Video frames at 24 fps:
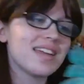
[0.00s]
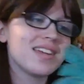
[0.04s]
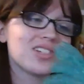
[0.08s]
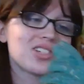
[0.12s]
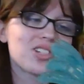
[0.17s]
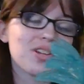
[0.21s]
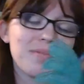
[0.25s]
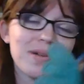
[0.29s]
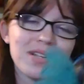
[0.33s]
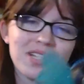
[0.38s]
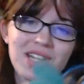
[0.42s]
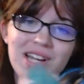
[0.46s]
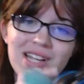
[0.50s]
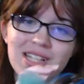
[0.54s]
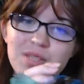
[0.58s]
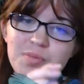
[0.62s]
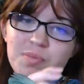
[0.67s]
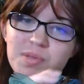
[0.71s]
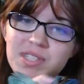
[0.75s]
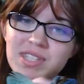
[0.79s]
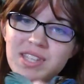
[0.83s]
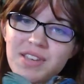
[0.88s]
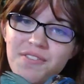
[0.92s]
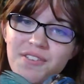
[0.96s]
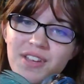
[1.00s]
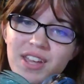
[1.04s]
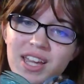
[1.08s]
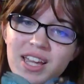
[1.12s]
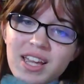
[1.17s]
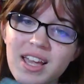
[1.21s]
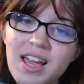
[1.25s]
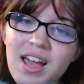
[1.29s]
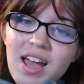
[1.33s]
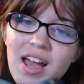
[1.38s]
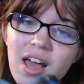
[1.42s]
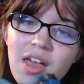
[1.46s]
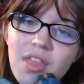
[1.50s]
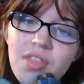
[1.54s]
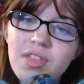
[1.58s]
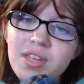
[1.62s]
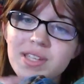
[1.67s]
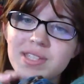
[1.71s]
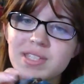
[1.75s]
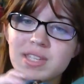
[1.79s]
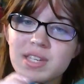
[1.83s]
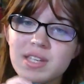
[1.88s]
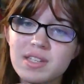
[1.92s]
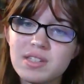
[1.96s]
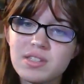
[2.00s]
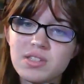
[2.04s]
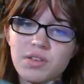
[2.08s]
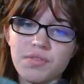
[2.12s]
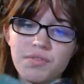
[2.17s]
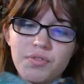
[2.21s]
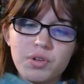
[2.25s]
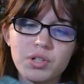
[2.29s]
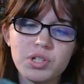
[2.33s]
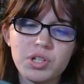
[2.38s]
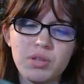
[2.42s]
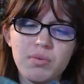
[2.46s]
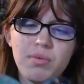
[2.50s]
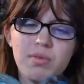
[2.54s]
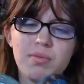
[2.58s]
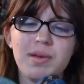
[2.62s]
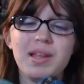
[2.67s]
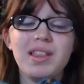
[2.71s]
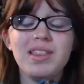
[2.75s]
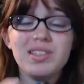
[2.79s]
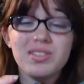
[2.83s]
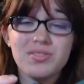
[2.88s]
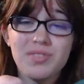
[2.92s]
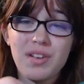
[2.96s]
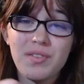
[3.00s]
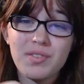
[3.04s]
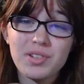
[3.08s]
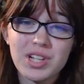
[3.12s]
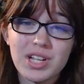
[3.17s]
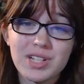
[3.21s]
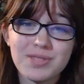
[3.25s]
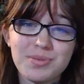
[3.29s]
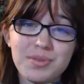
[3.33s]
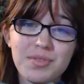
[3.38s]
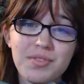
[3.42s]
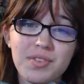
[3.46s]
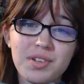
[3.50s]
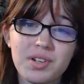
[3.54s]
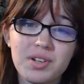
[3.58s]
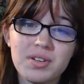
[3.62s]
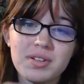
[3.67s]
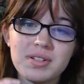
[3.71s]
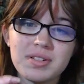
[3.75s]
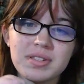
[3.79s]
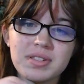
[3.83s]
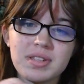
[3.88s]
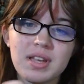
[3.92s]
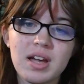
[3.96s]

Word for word: Aisha by Jakks Pacific. This is unfortunately one of my least favorite Jakks Pacific dolls.